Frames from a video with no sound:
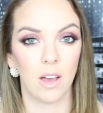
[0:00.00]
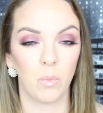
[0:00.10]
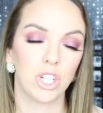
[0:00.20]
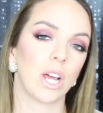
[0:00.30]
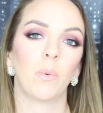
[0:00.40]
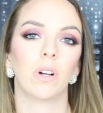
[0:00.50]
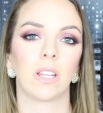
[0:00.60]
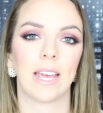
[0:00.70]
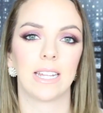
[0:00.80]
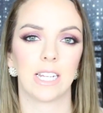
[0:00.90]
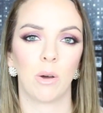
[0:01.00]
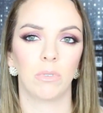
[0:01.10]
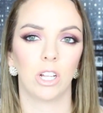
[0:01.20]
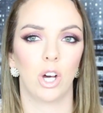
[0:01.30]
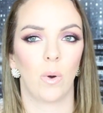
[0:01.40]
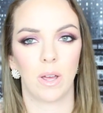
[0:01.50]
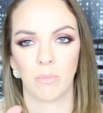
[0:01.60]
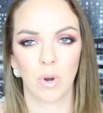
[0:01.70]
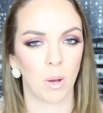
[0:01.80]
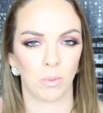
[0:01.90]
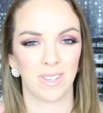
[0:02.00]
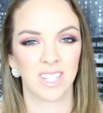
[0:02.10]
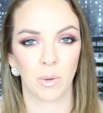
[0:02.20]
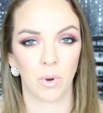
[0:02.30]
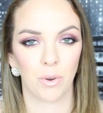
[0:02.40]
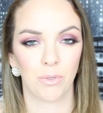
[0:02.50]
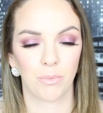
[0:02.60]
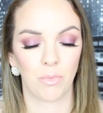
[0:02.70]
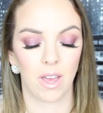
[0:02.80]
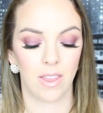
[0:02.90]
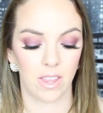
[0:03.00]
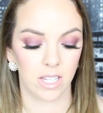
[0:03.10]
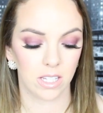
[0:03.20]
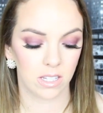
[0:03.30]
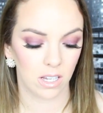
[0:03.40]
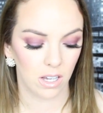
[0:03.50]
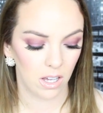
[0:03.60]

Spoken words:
which I will link it down below and probably somewhere in this